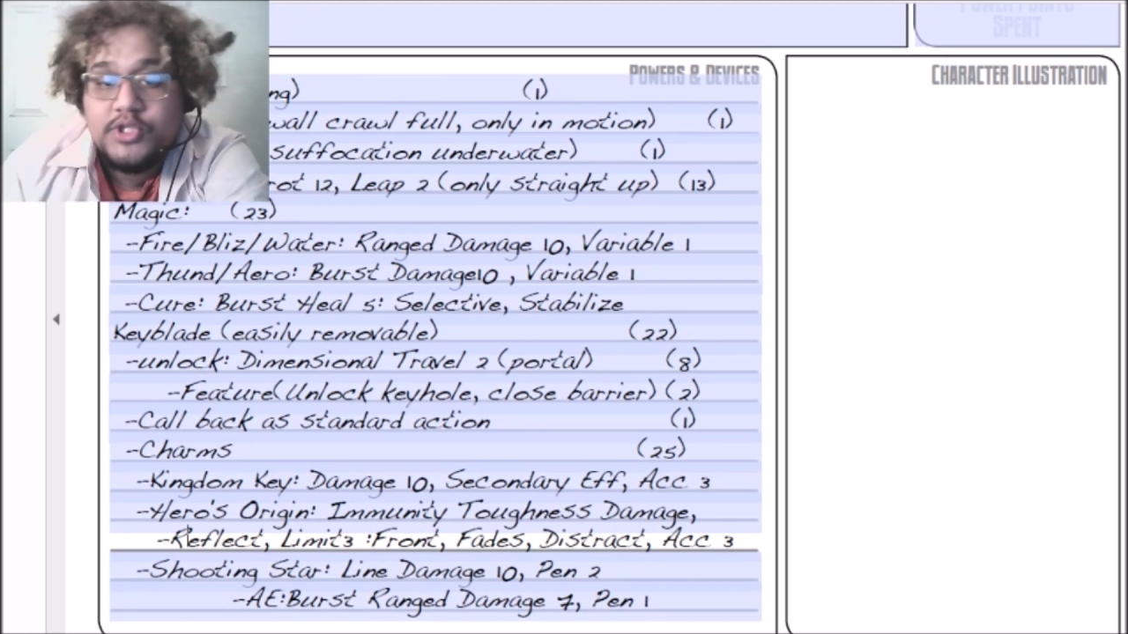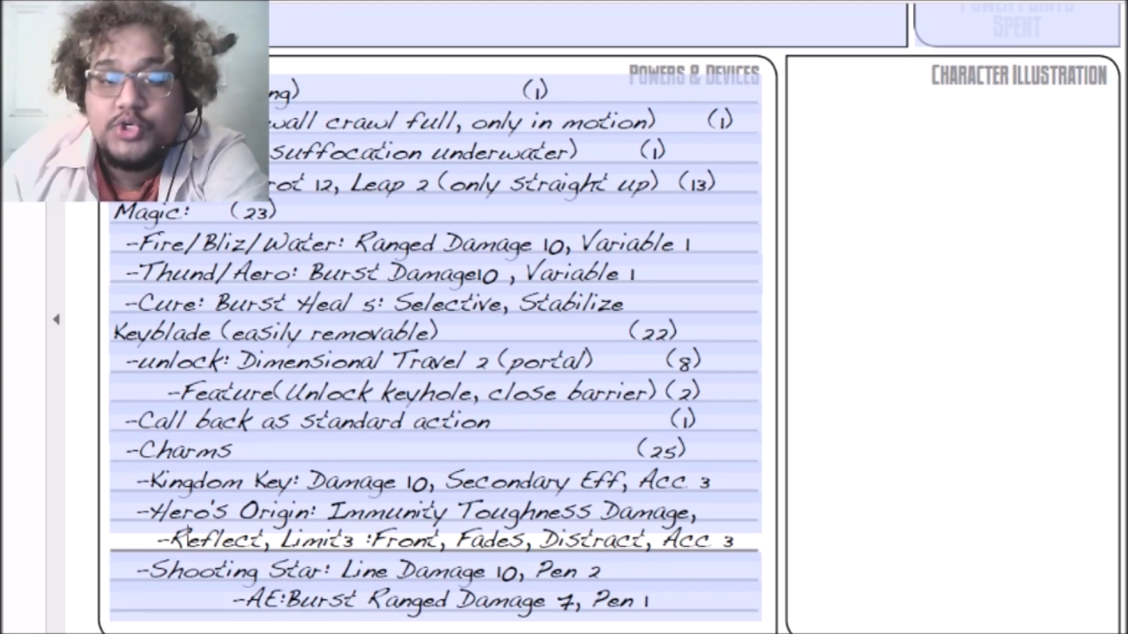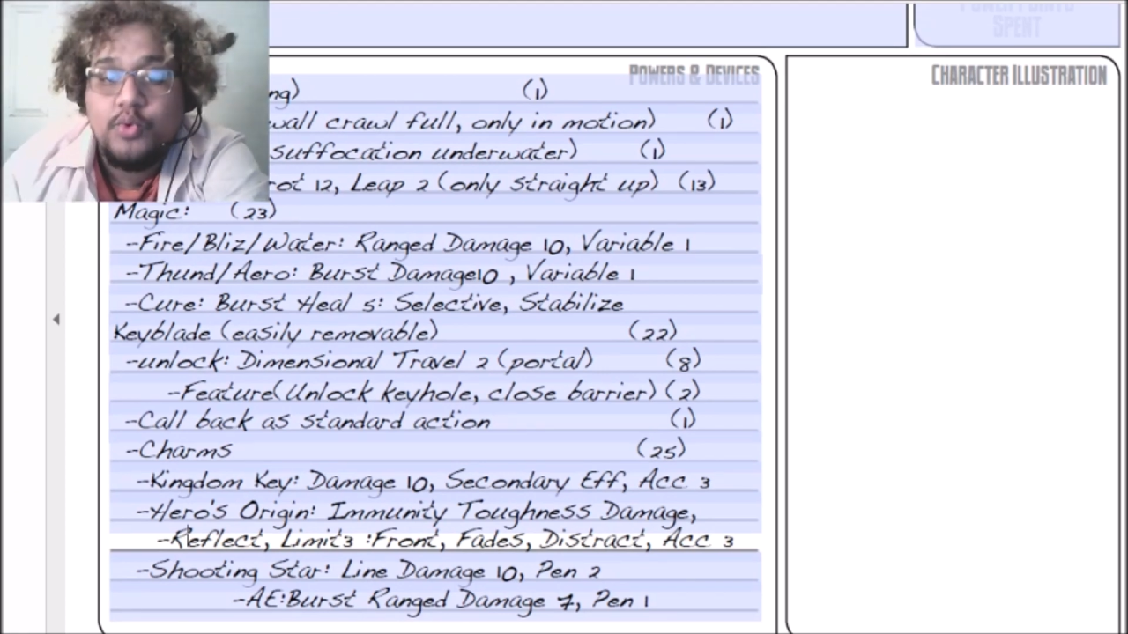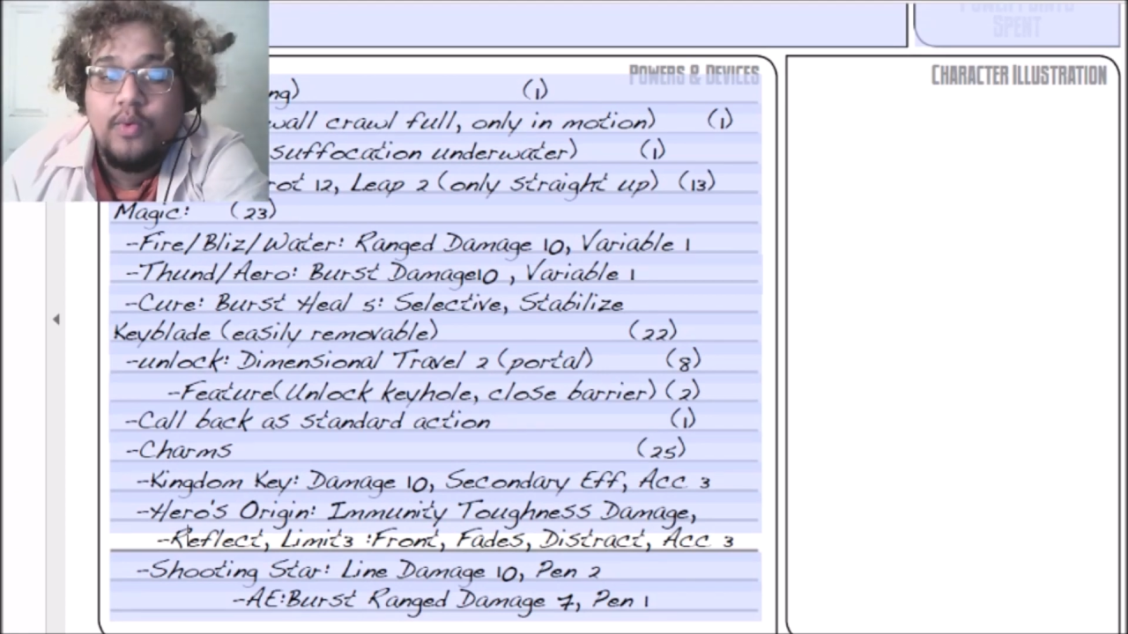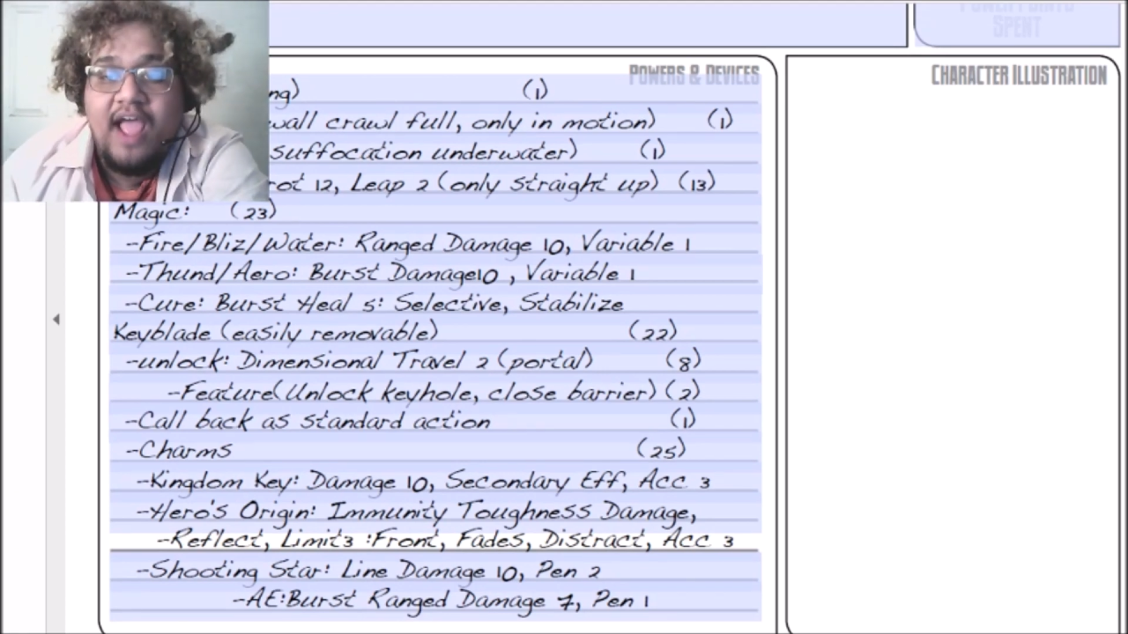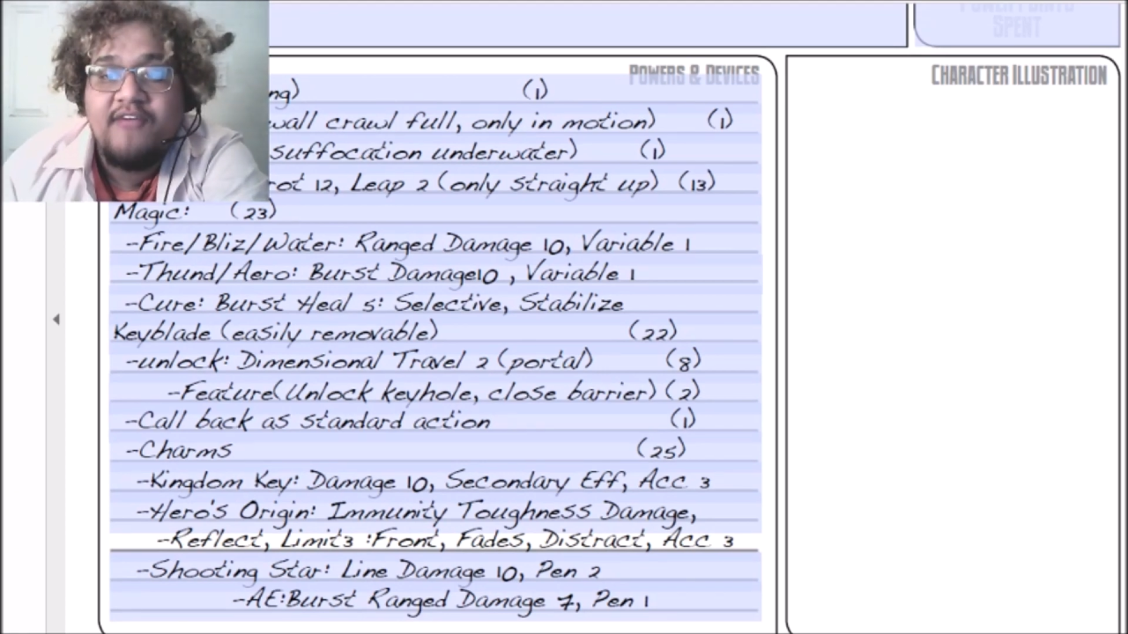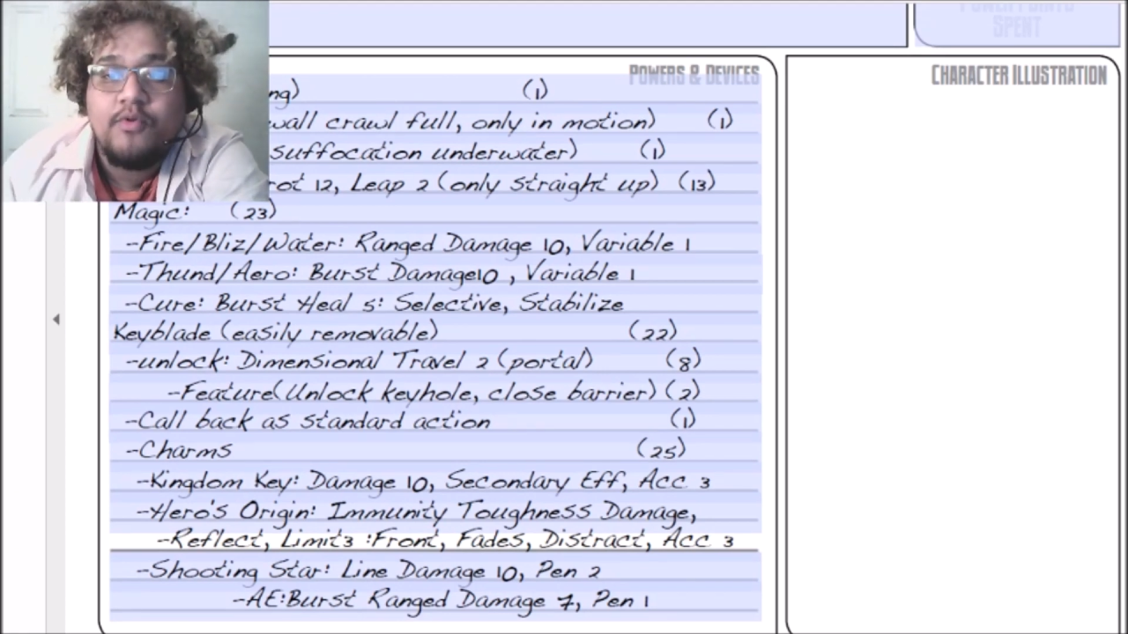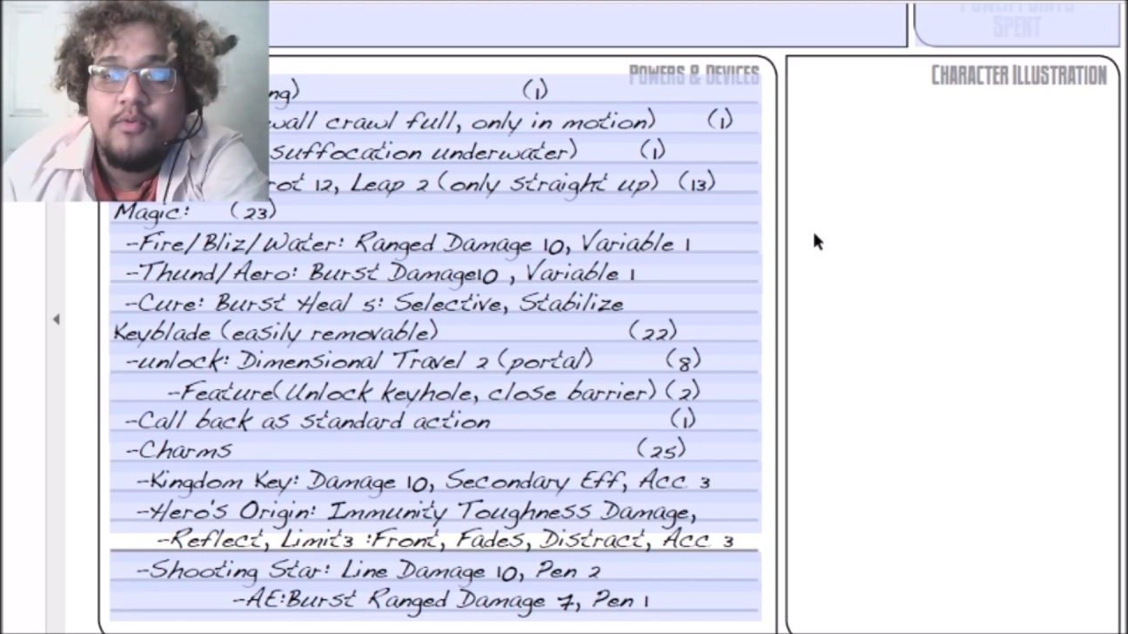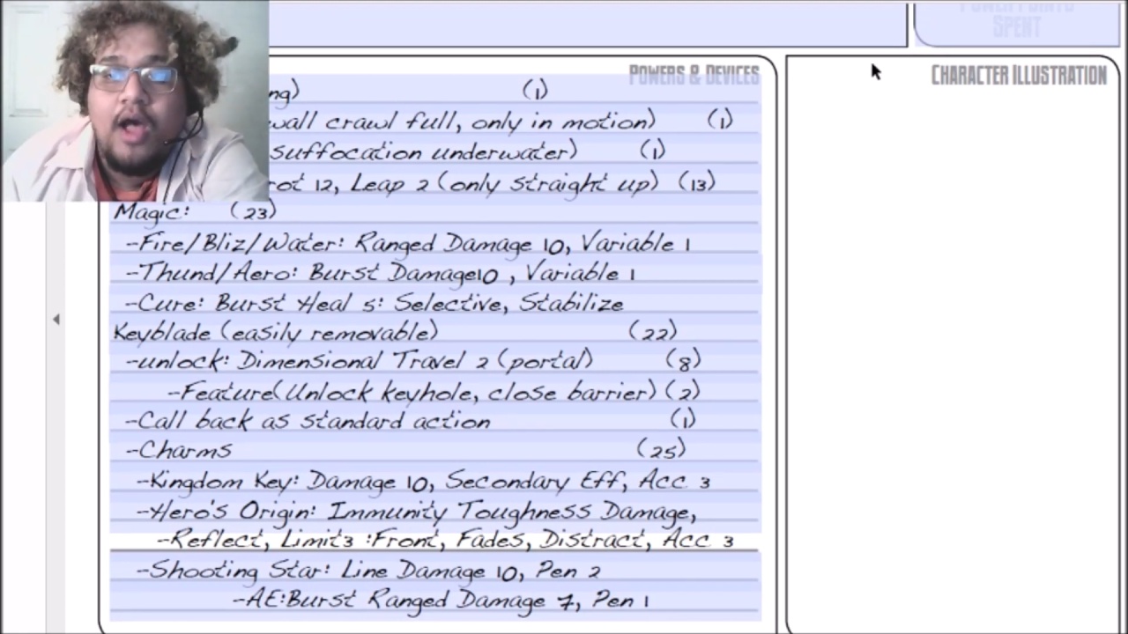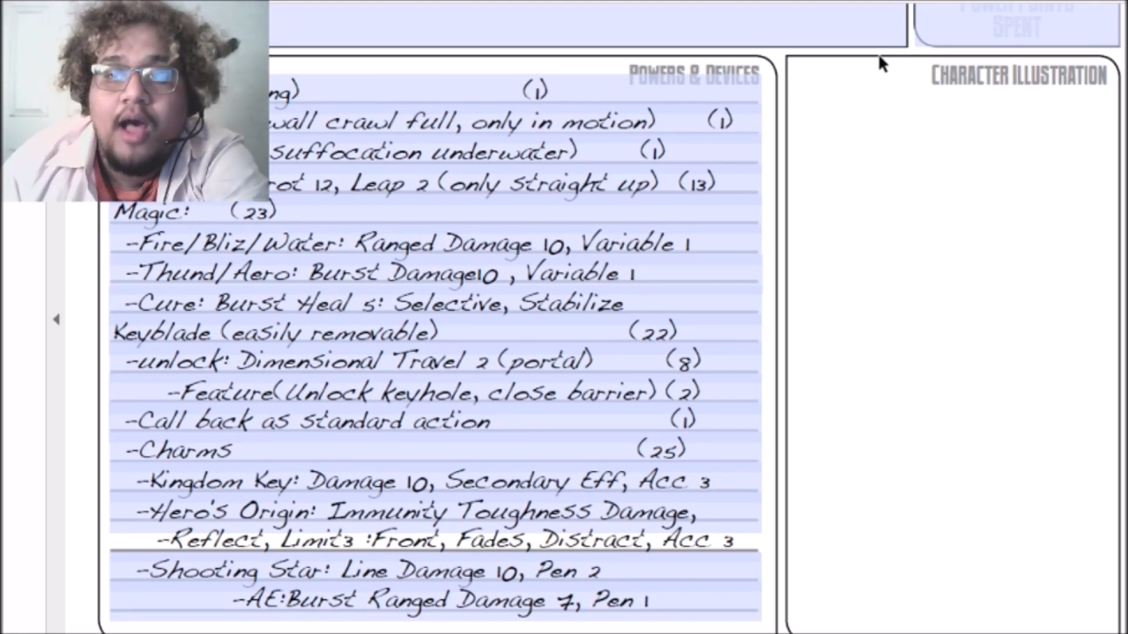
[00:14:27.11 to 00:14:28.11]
to whatever